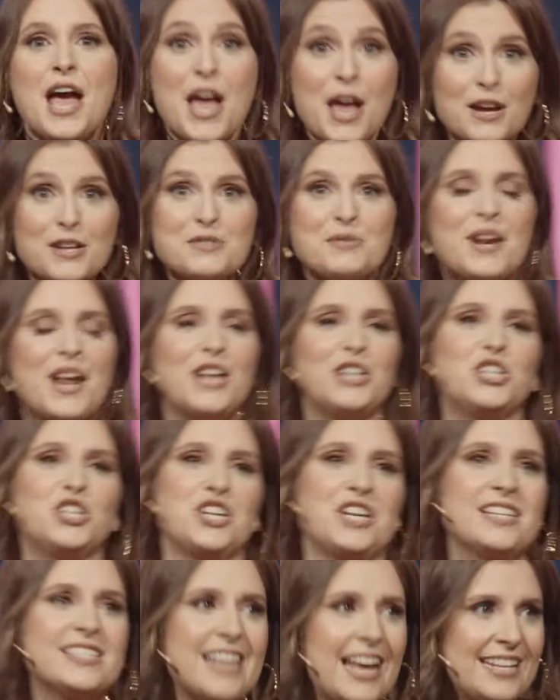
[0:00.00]
Here's what I
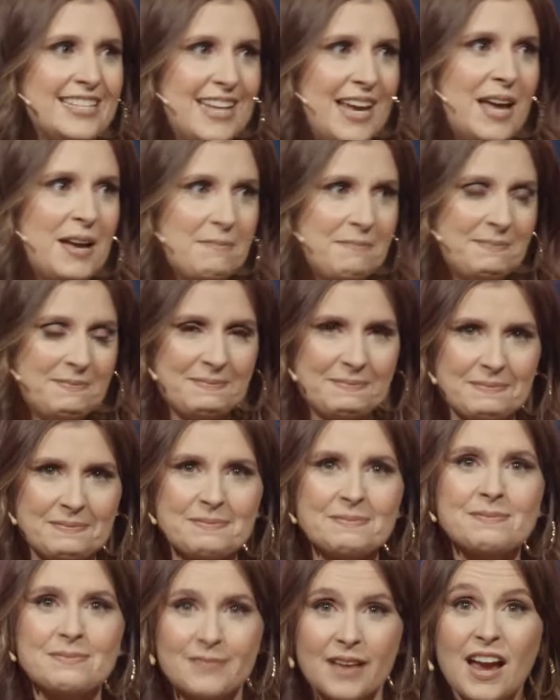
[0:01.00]
should have said to him.
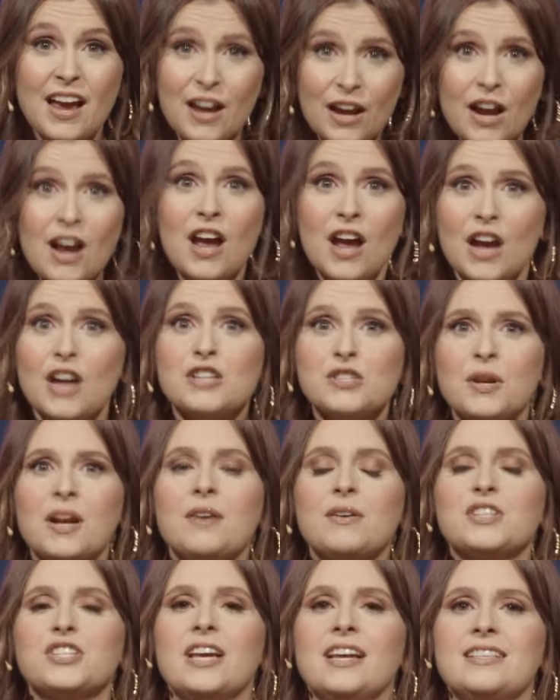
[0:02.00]
Here's what
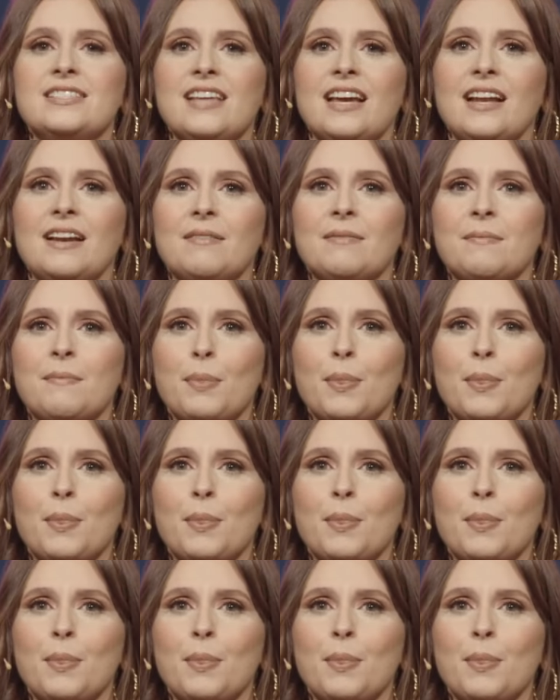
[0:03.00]
I wish I had said.